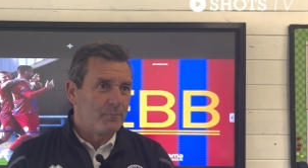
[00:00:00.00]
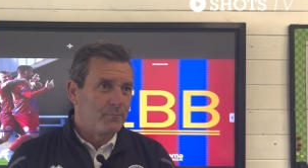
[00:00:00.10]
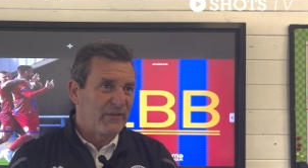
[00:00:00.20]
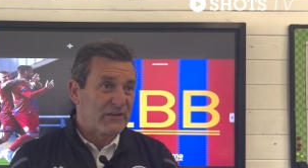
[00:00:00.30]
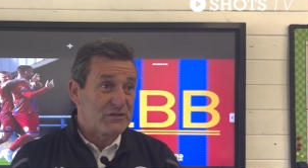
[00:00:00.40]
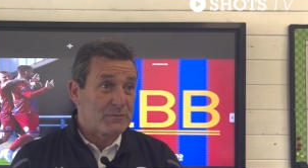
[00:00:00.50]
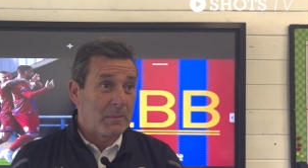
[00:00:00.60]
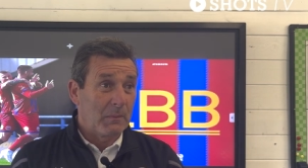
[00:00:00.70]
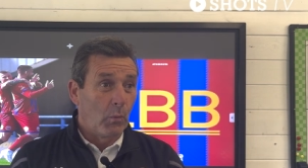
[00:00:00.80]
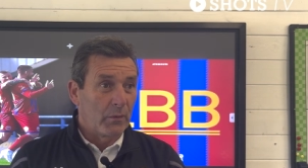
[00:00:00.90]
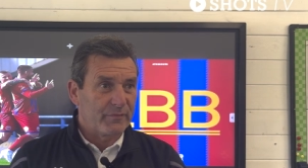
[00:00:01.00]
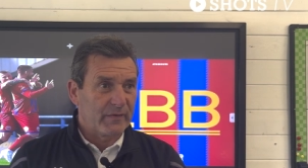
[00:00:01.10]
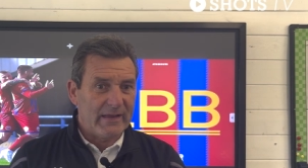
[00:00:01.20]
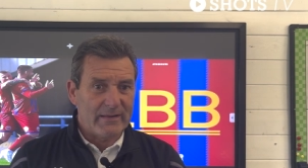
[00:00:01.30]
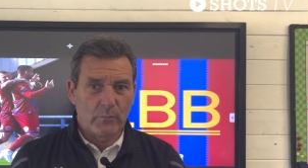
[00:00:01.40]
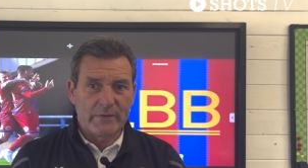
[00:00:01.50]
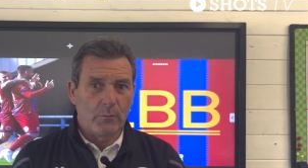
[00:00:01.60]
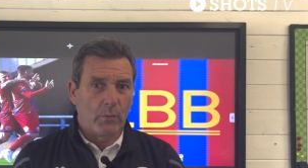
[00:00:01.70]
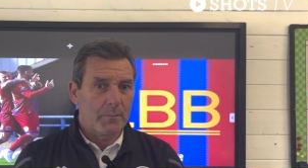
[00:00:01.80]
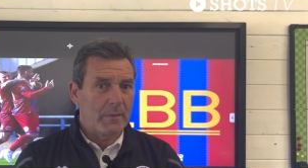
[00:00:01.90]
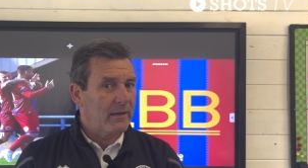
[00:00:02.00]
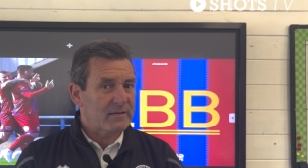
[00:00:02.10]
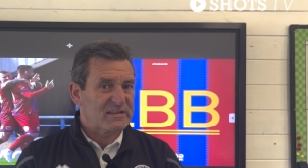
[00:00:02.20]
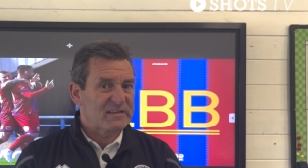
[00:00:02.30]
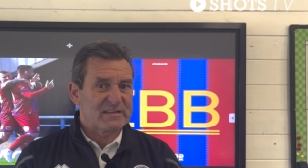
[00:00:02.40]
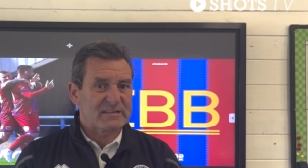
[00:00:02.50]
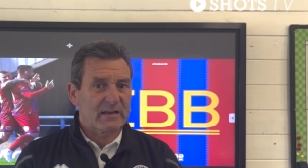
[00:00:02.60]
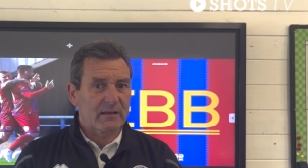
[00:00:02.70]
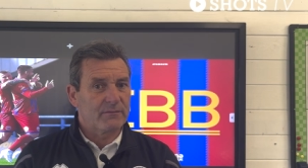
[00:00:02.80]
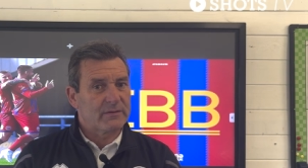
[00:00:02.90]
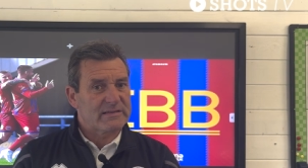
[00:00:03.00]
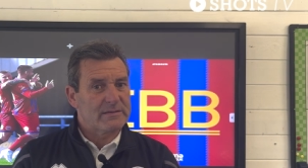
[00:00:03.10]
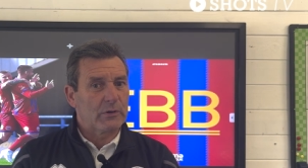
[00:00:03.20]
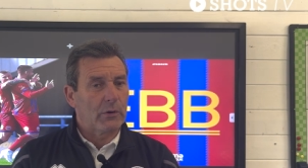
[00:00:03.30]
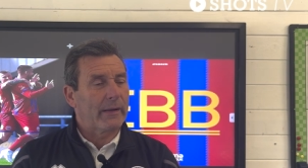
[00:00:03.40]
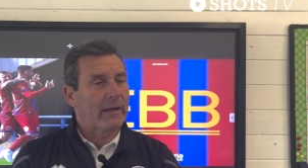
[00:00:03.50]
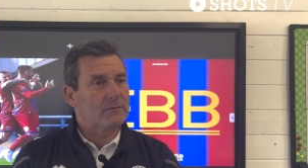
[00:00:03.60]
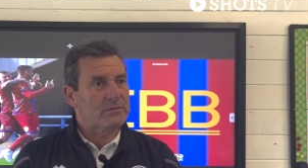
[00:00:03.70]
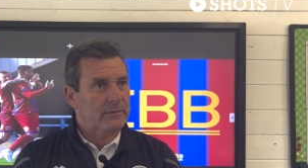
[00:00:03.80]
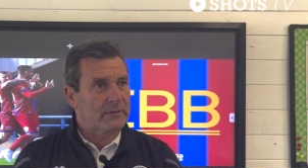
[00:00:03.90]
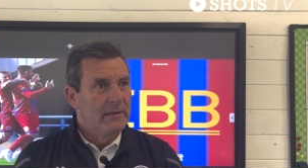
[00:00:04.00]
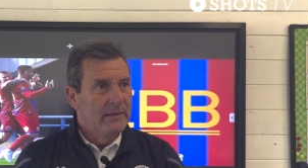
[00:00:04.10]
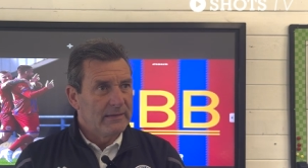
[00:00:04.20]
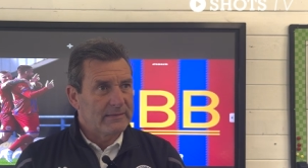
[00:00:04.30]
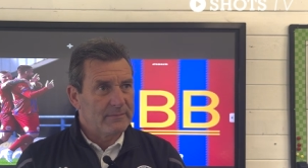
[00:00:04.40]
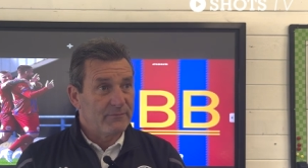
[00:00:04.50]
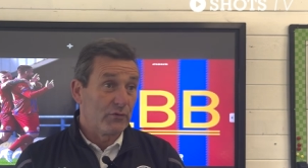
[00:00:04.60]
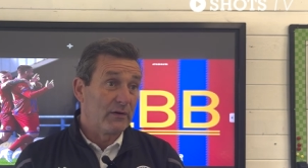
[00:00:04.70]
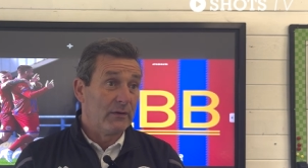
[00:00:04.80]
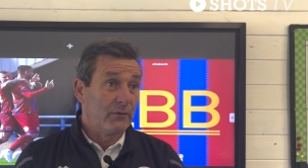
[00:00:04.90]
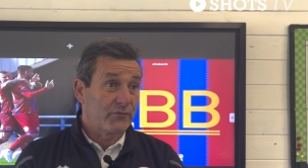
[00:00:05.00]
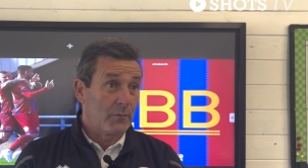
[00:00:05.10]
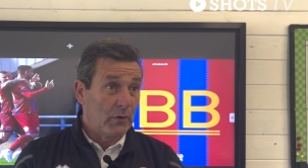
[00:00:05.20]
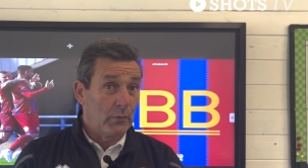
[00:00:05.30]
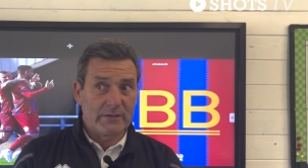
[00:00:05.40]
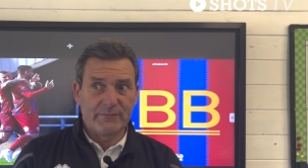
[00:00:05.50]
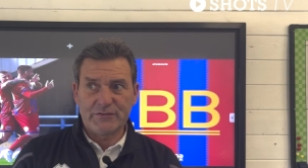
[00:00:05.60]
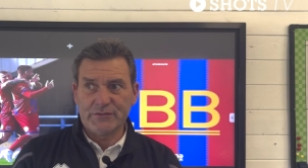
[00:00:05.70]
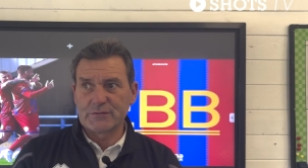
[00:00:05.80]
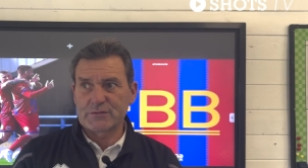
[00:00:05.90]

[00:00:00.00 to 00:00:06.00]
fixtures people want to forget. We don't want to be a statistic of a team going out to a team from a lower division.